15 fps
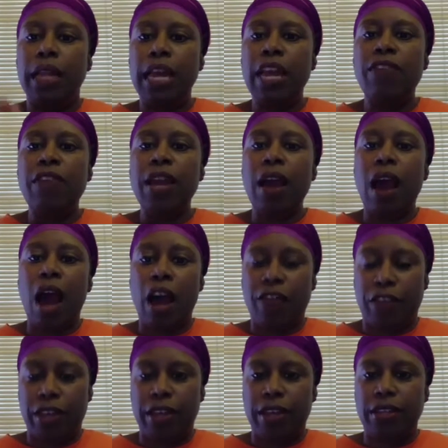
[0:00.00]
leaving
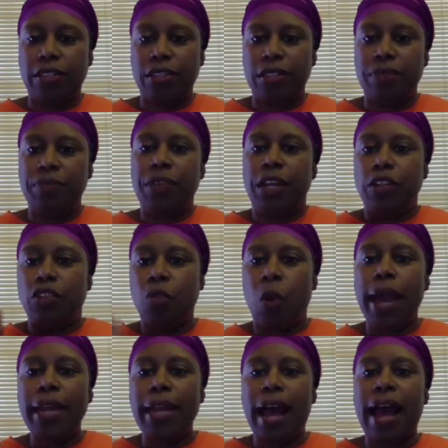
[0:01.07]
office,
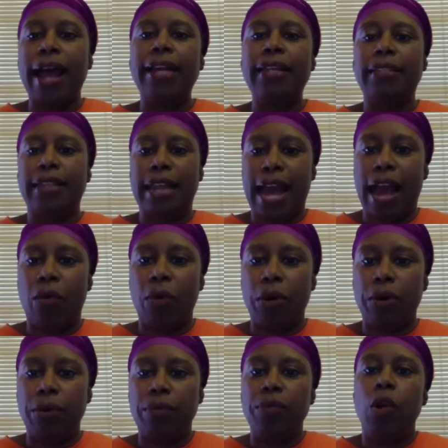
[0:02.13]
Dwight
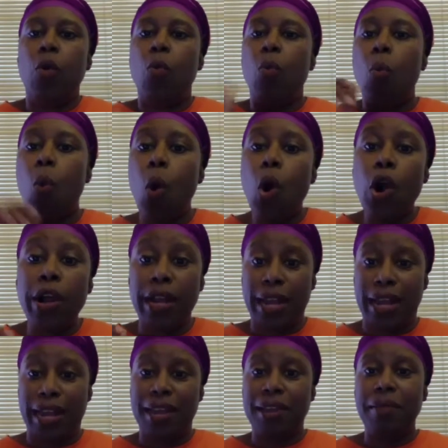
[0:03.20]
Eisenhower
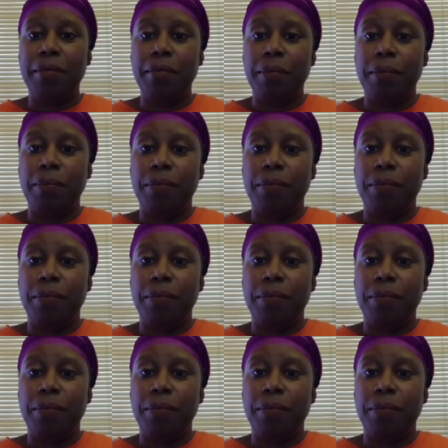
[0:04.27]
warning